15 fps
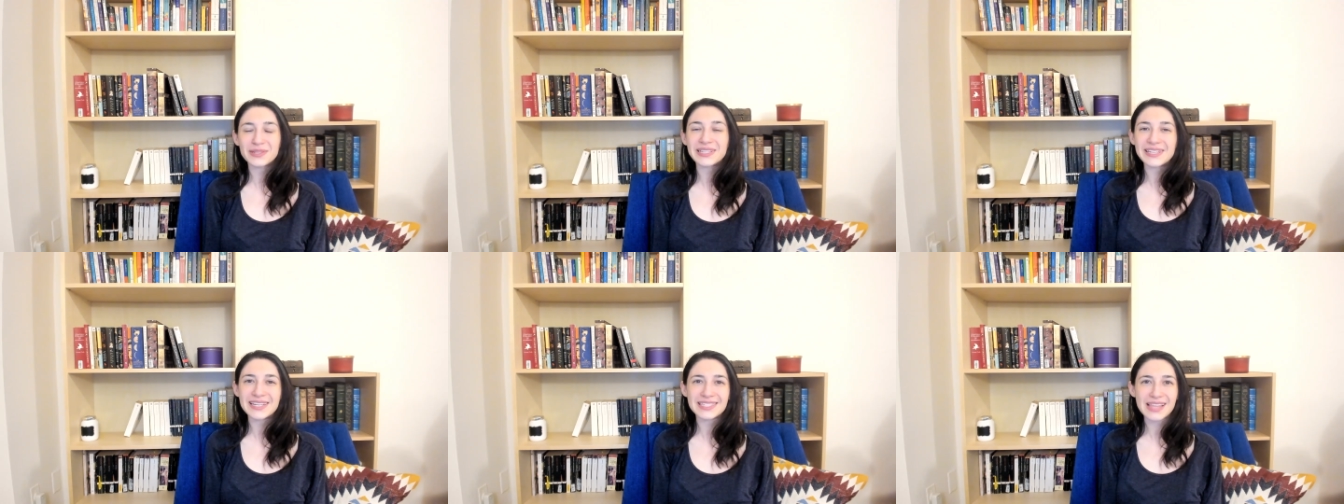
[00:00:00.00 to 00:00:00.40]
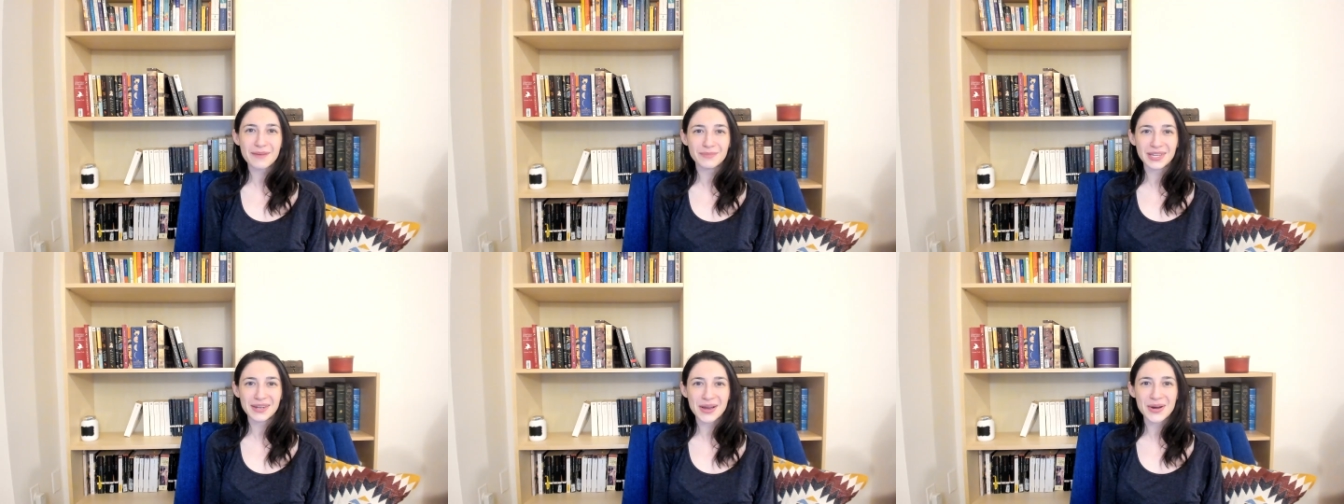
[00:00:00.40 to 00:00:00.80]
please
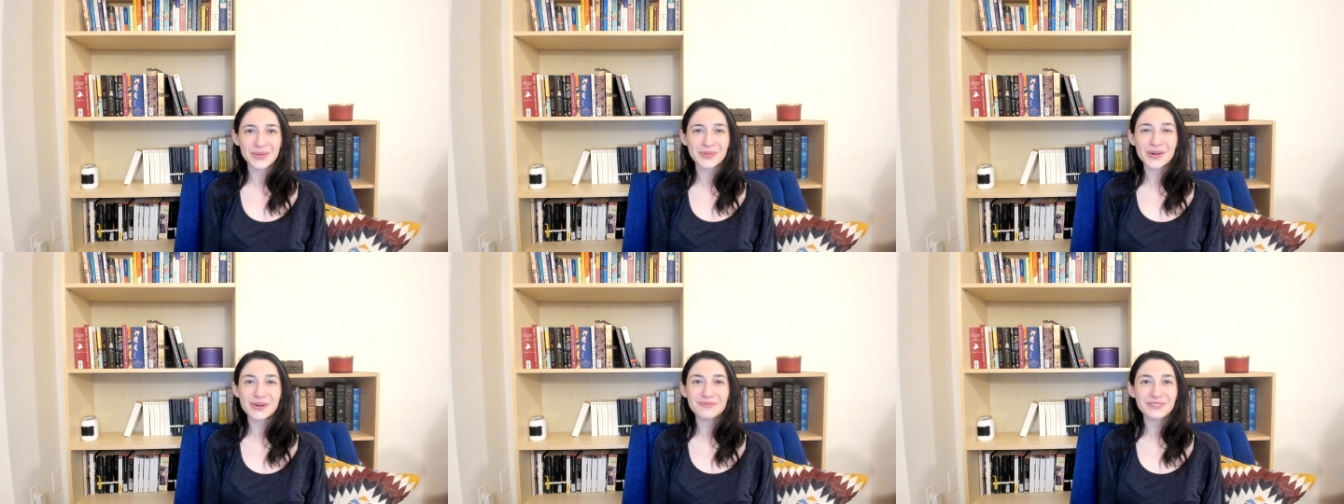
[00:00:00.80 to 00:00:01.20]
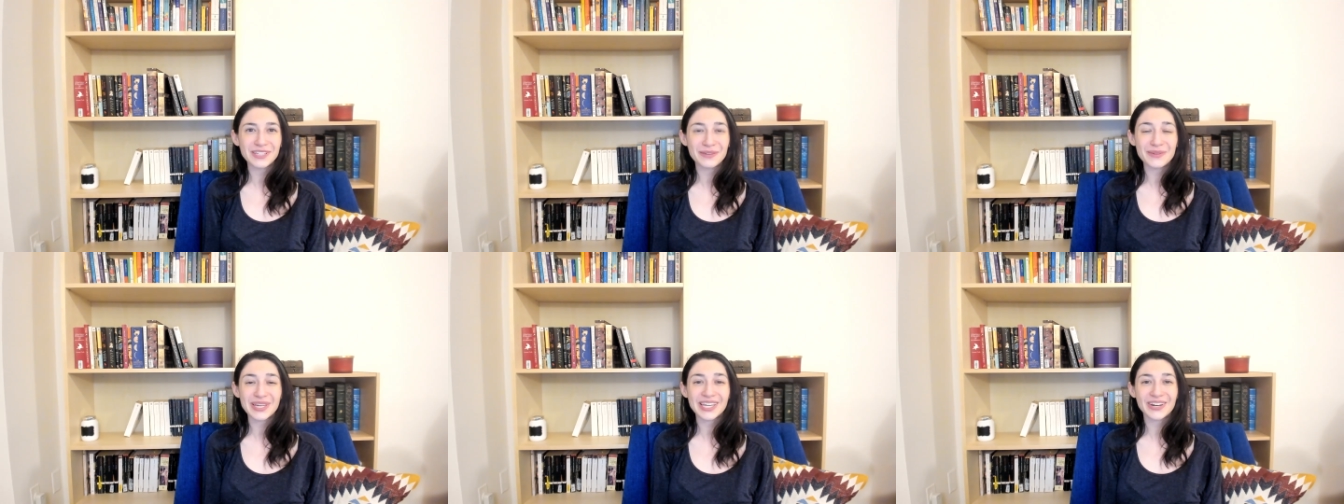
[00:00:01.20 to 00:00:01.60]
let me know.
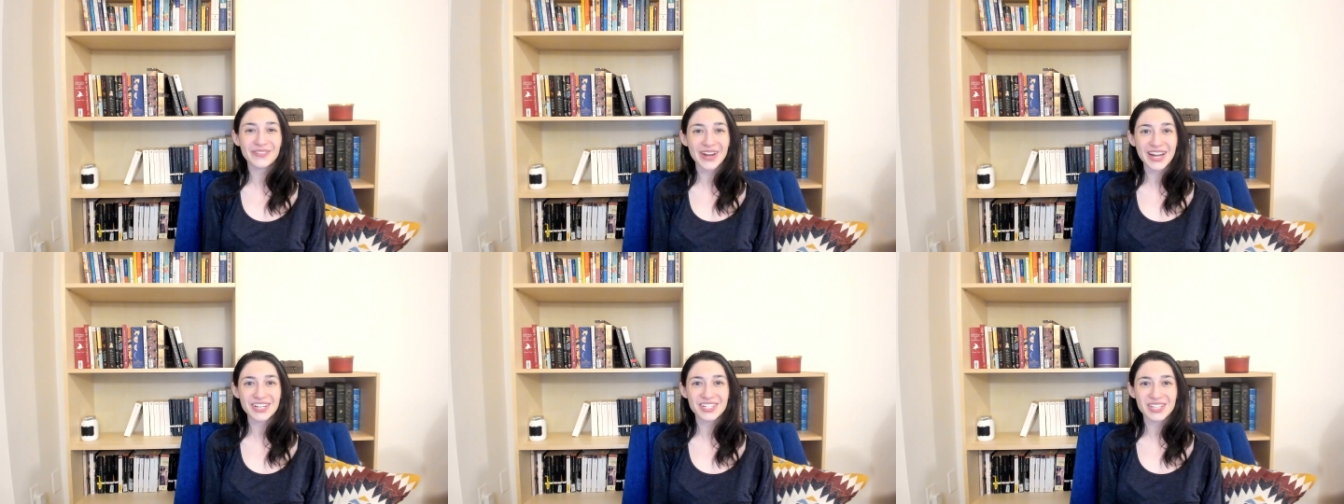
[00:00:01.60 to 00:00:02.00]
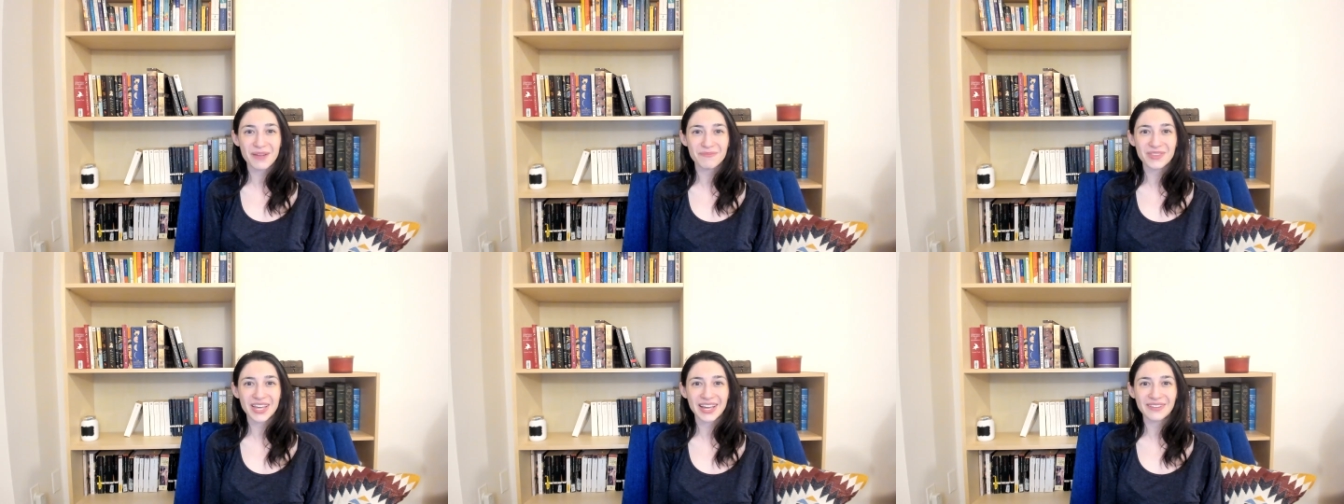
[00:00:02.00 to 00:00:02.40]
Hopefully we can arrange
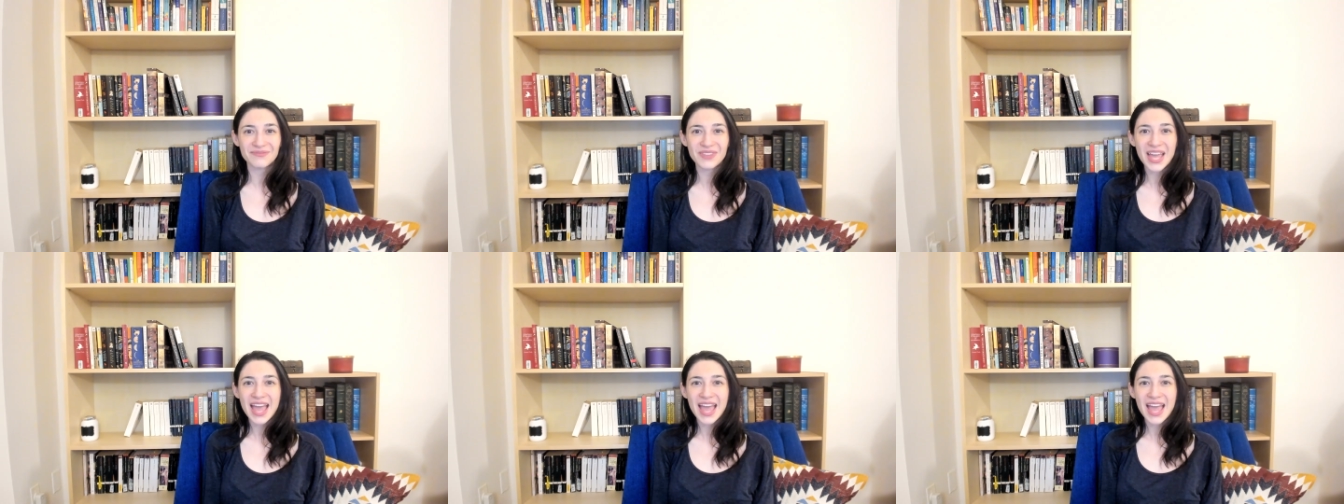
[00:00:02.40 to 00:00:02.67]
something.